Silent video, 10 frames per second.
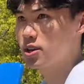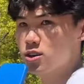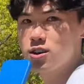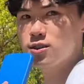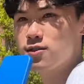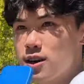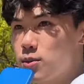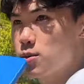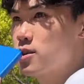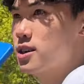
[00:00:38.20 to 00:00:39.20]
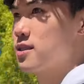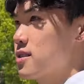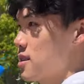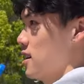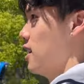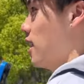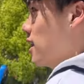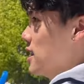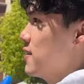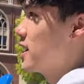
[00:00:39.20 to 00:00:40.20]
But you could also find people just
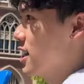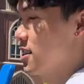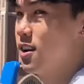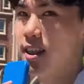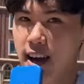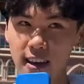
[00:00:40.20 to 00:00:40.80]
living their